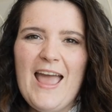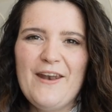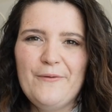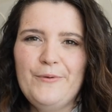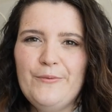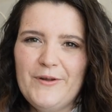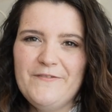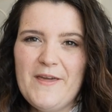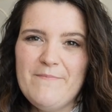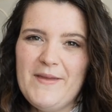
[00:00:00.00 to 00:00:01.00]
and I'll put one
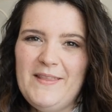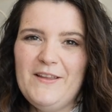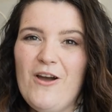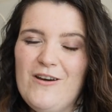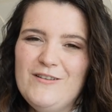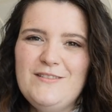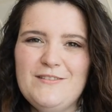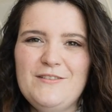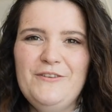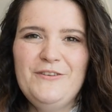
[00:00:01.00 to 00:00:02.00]
of them in the
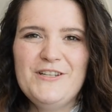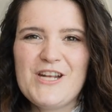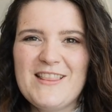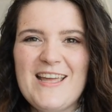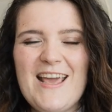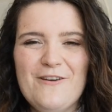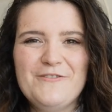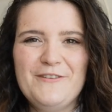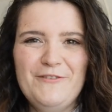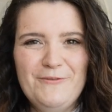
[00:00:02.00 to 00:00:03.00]
cards so you can check that
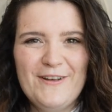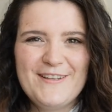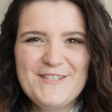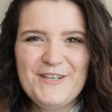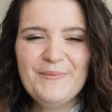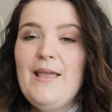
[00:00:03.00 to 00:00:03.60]
out if you would like to.